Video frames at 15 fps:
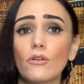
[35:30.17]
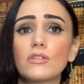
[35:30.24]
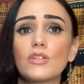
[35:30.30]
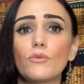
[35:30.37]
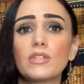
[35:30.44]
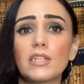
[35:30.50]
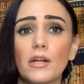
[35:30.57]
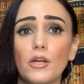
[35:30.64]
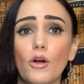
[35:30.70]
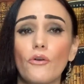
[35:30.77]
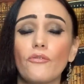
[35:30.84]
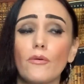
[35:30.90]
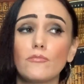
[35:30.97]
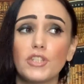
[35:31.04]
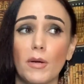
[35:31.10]
So it's gonna go
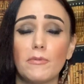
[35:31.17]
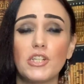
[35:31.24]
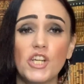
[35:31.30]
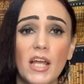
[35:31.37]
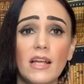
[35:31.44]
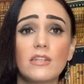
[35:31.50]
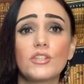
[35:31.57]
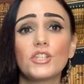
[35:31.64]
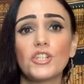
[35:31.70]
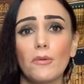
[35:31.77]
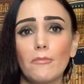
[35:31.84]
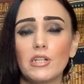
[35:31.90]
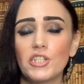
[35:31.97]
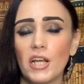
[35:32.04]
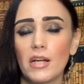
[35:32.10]
from Gemma Jade to
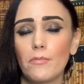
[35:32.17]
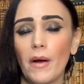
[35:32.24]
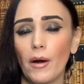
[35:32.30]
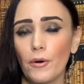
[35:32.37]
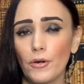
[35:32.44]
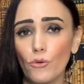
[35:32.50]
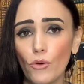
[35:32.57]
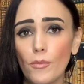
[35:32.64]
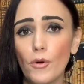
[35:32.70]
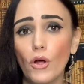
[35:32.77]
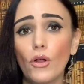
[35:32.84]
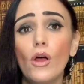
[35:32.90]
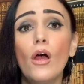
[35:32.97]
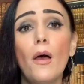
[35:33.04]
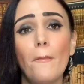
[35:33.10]
Gemma Jade
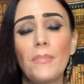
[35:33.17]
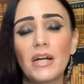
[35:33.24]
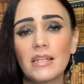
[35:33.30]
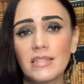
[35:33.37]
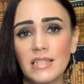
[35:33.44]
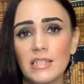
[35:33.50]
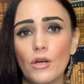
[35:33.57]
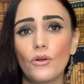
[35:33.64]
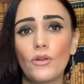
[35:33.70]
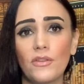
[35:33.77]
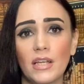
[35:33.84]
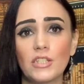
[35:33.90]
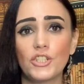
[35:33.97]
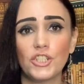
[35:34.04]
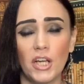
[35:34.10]
Paranormal, but it's still
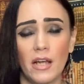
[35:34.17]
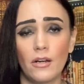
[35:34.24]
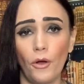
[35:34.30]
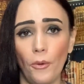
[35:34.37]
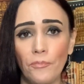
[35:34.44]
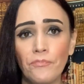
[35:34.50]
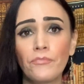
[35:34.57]
this channel.